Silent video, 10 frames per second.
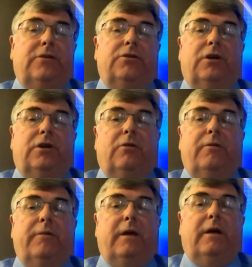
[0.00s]
or so.
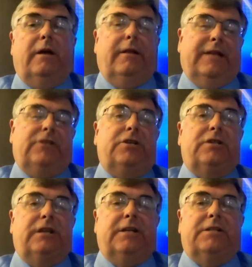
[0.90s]
That's
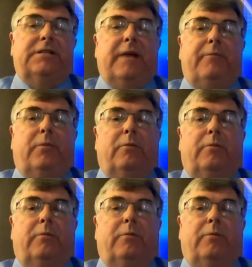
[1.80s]
just an example,